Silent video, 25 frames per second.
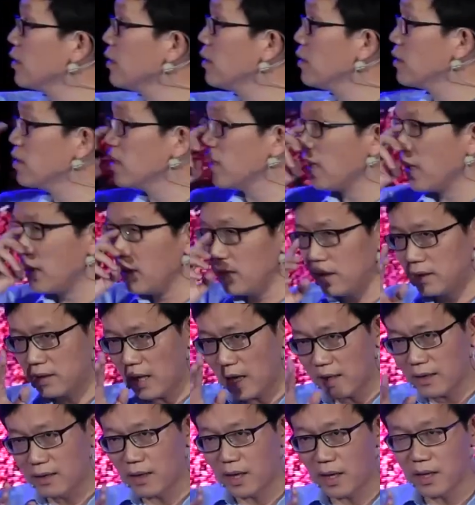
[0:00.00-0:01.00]
use a
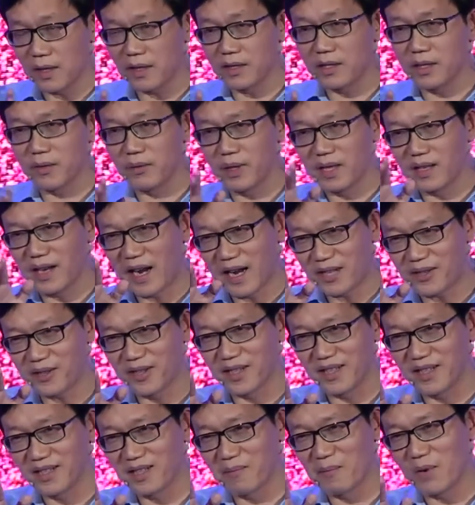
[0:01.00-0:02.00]
technology. We
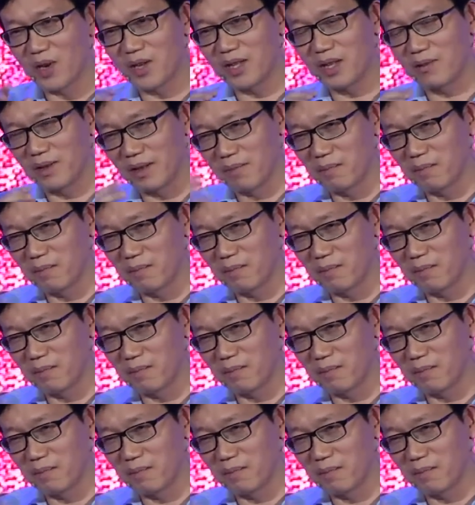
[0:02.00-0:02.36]
actually in the morning we